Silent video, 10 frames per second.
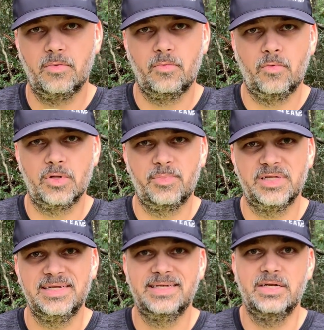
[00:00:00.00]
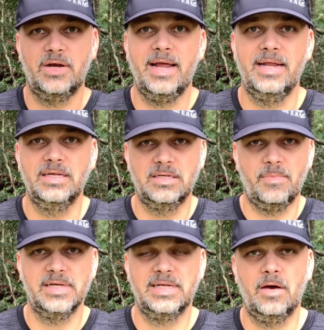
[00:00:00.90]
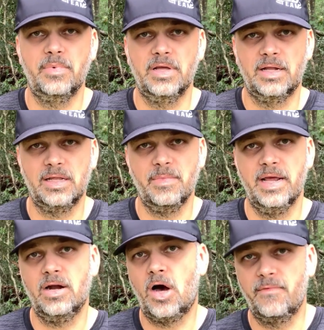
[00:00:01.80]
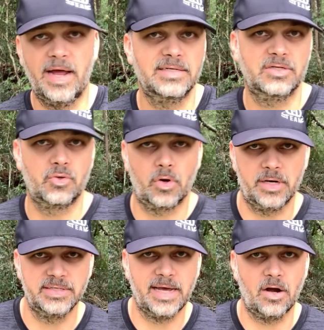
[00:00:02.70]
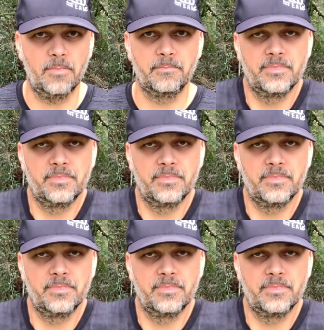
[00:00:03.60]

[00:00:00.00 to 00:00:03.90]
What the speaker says: where to put the disc in your hand to best help eliminate off-axis torque on your sidearm.